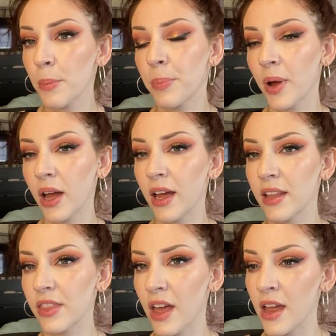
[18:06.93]

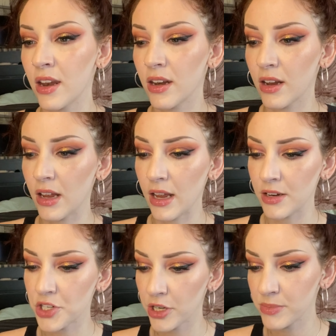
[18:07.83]
but then in
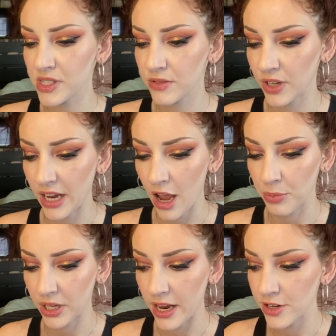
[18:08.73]
terms of like
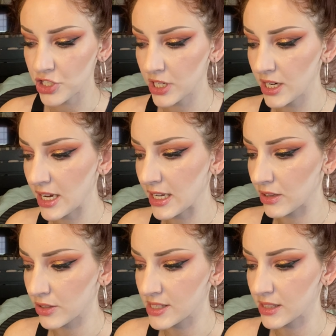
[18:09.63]
application, it
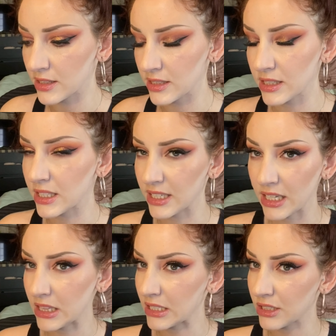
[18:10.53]
looks like a
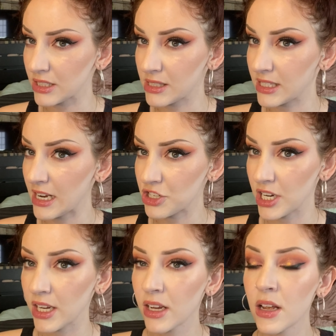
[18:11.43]
little sketchy.